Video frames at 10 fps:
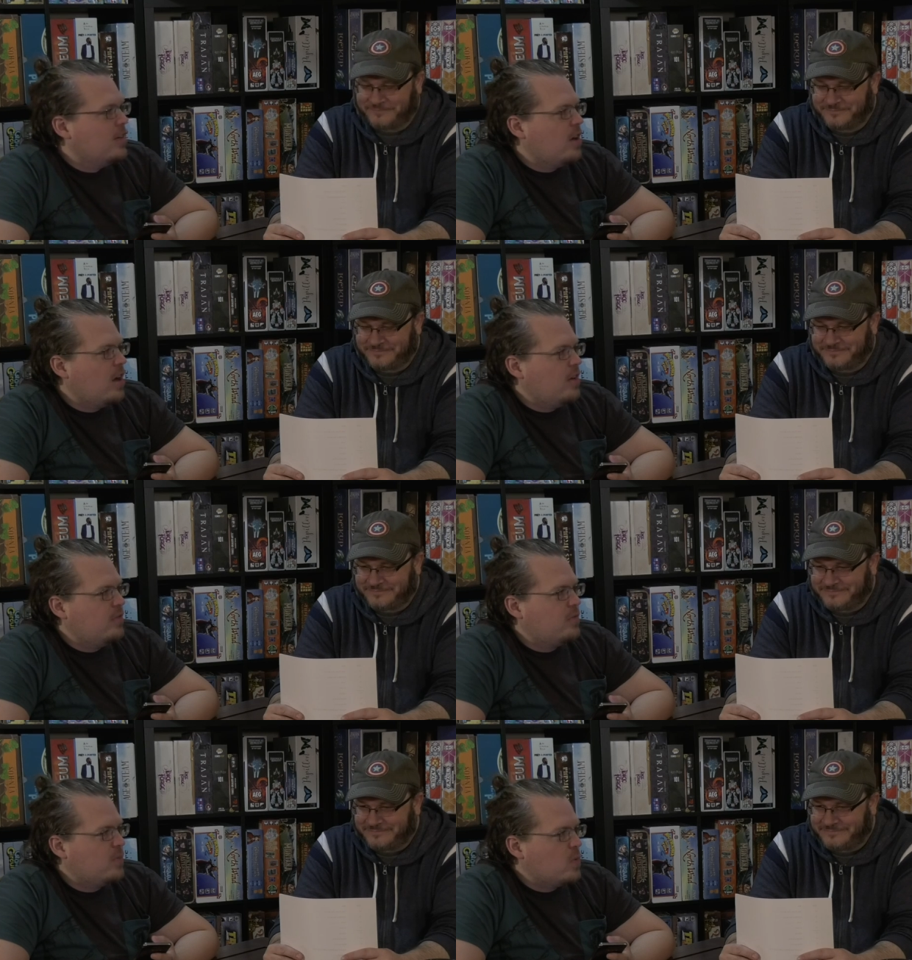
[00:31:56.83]
Speaker 1: Uh,
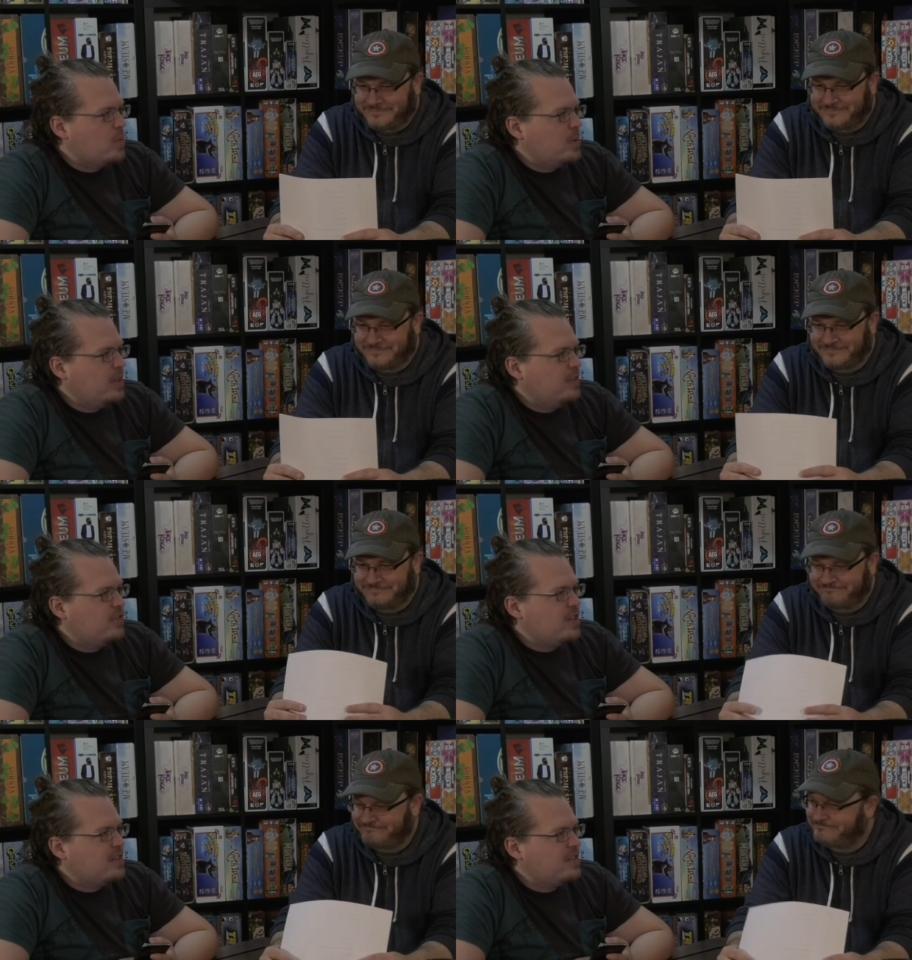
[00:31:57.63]
for me,
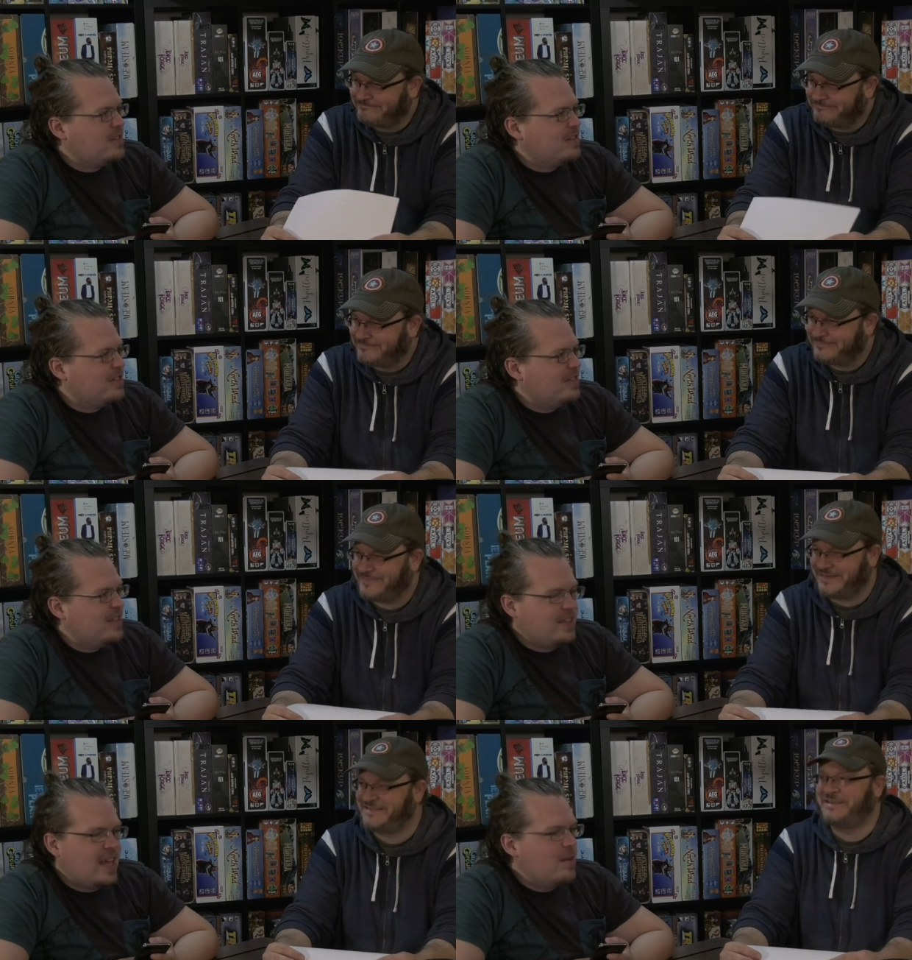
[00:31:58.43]
just
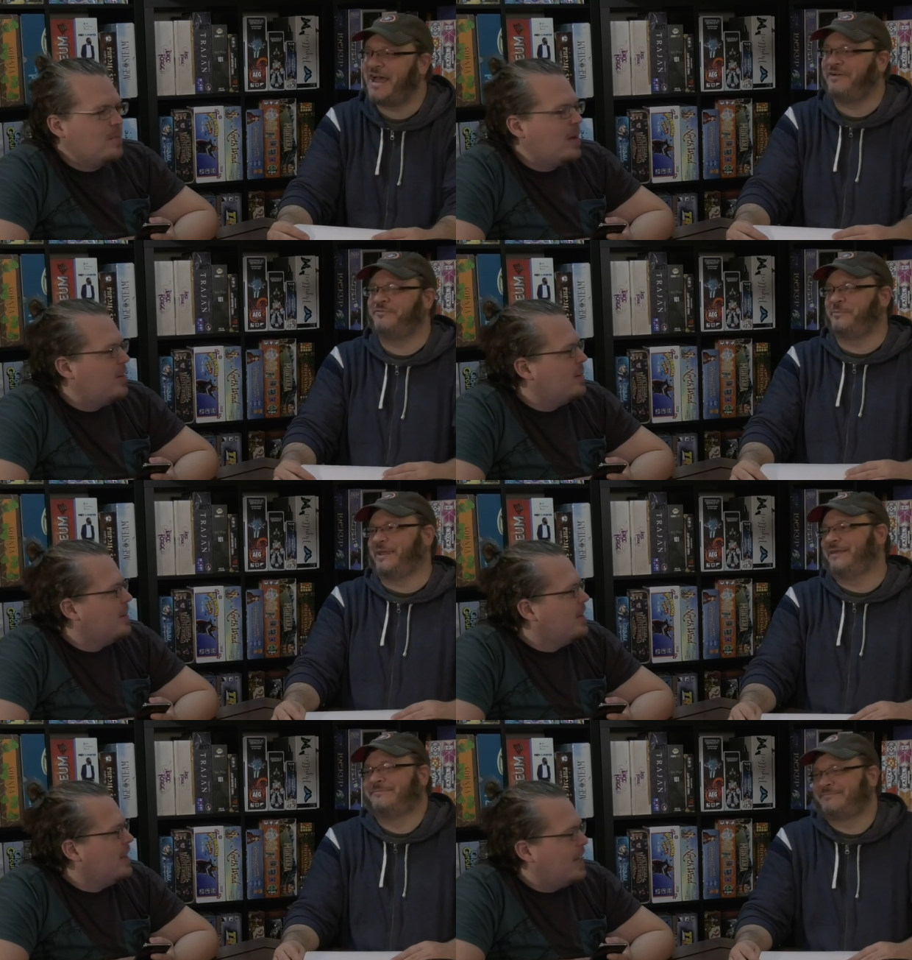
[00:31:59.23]
it, it did not out, for
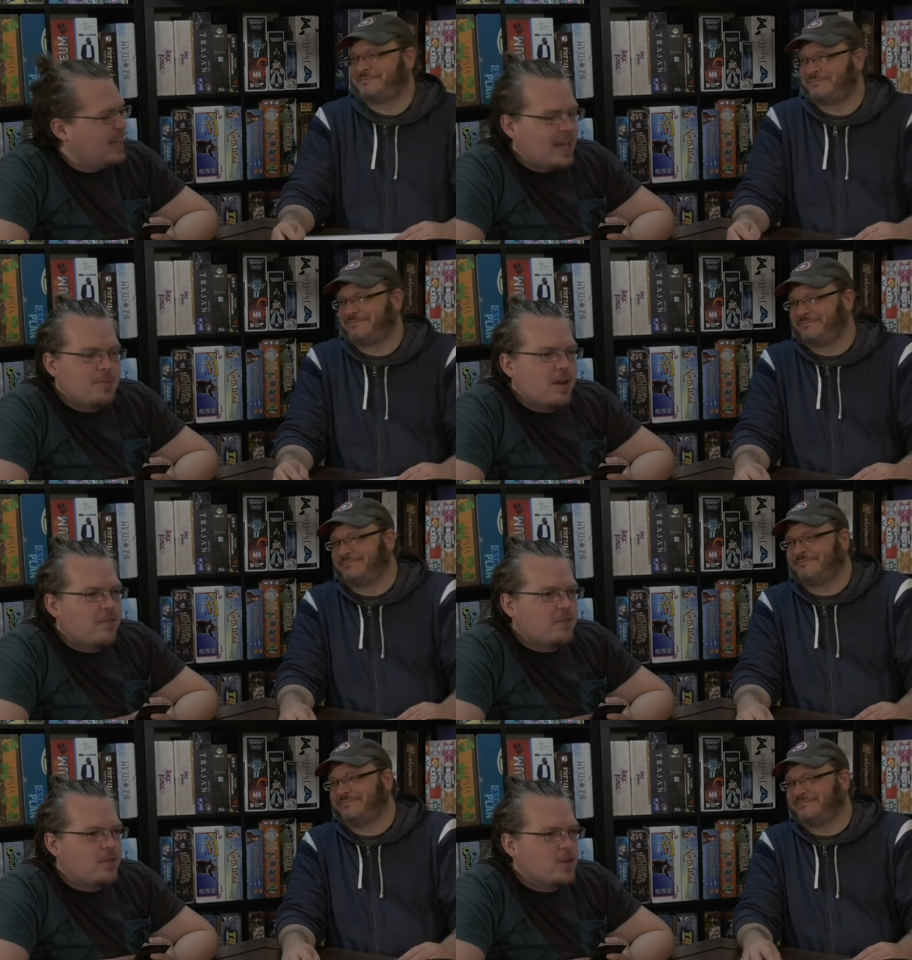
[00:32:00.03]
me. It came
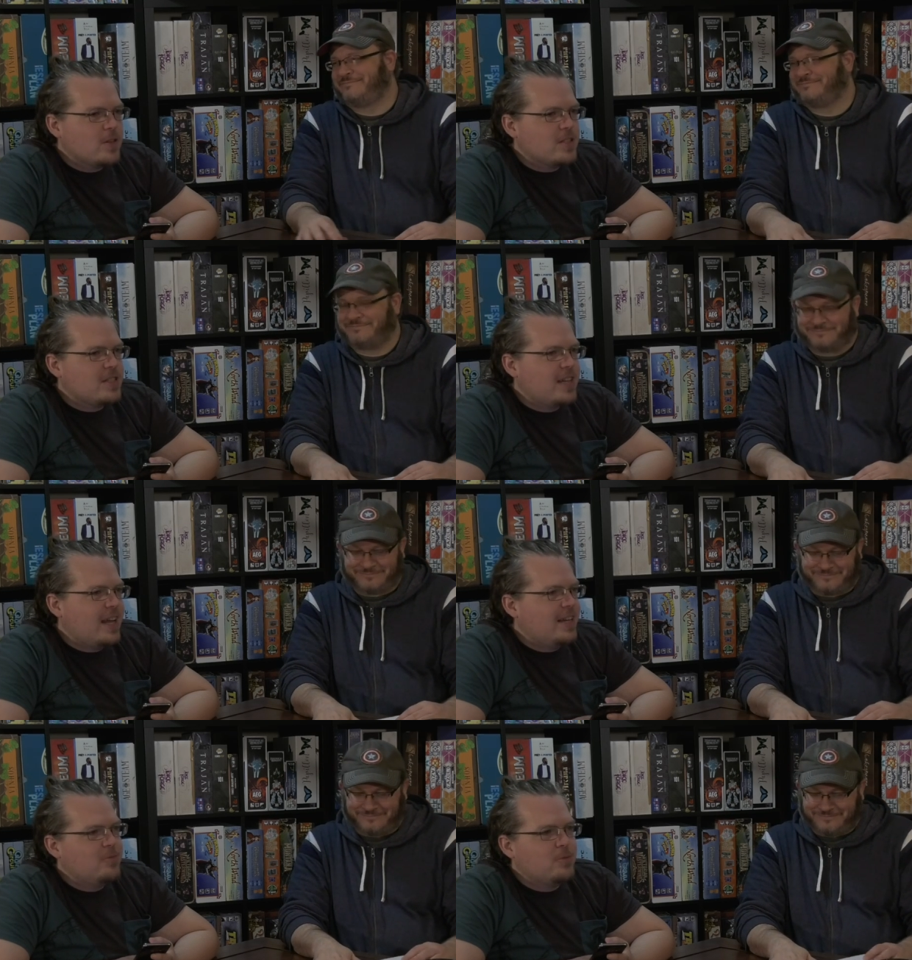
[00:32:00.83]
out first, and it